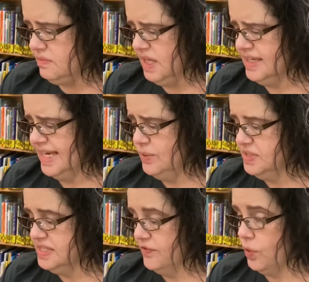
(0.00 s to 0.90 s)
Kate was
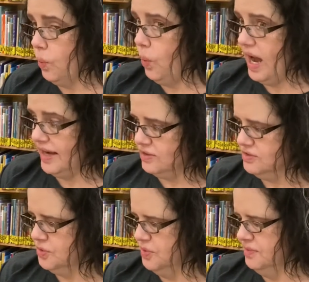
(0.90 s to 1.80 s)
never
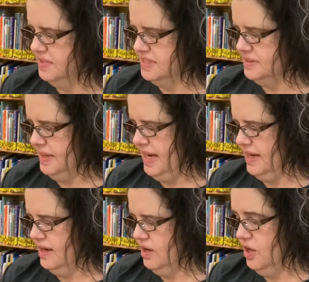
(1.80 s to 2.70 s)
wild with Mrs.
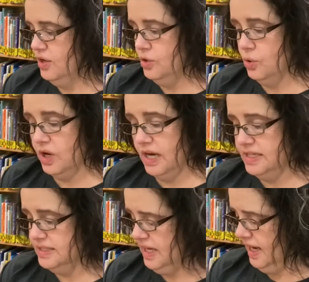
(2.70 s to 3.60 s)
May, nor
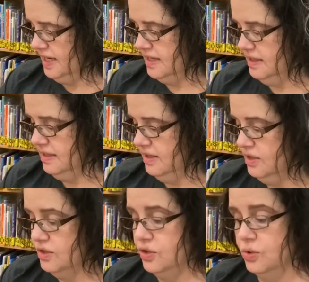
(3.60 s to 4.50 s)
untidy,
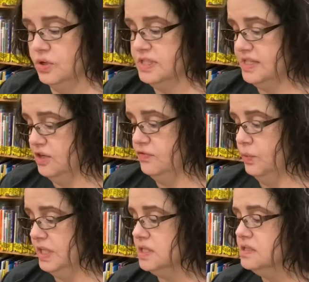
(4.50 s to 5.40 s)
nor
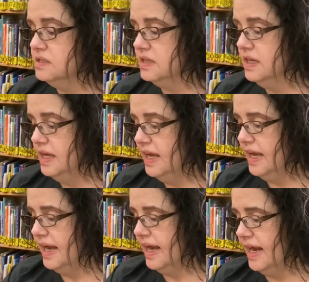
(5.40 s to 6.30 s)
self-willed,
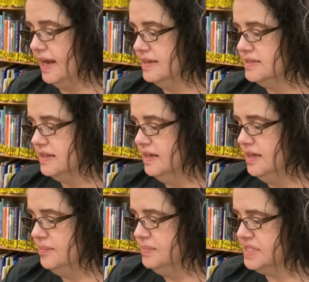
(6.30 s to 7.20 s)
and
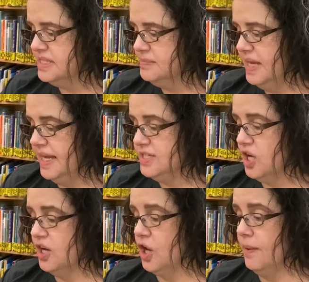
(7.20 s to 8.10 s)
Mrs. May
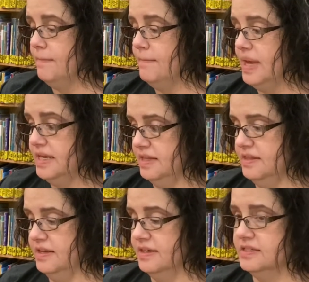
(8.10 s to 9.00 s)
taught her many
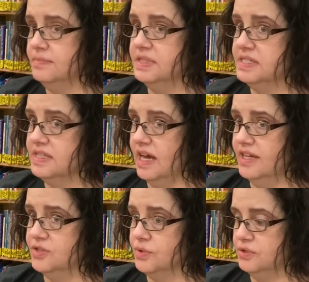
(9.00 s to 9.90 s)
things
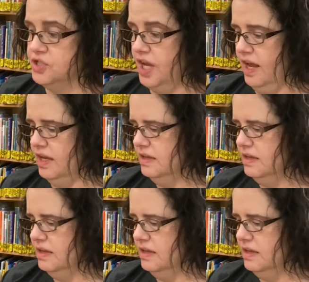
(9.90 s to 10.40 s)
besides crochet.